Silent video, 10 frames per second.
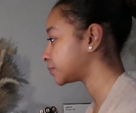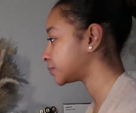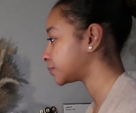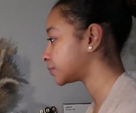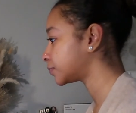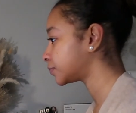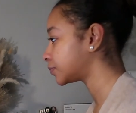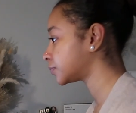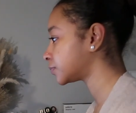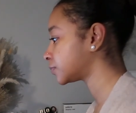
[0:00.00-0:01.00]

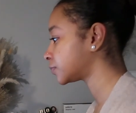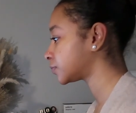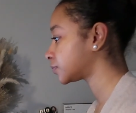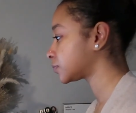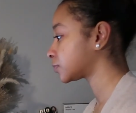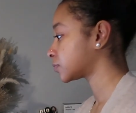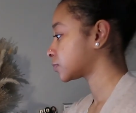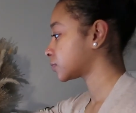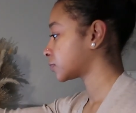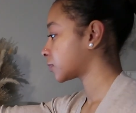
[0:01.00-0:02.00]

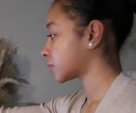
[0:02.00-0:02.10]
(no one is talking)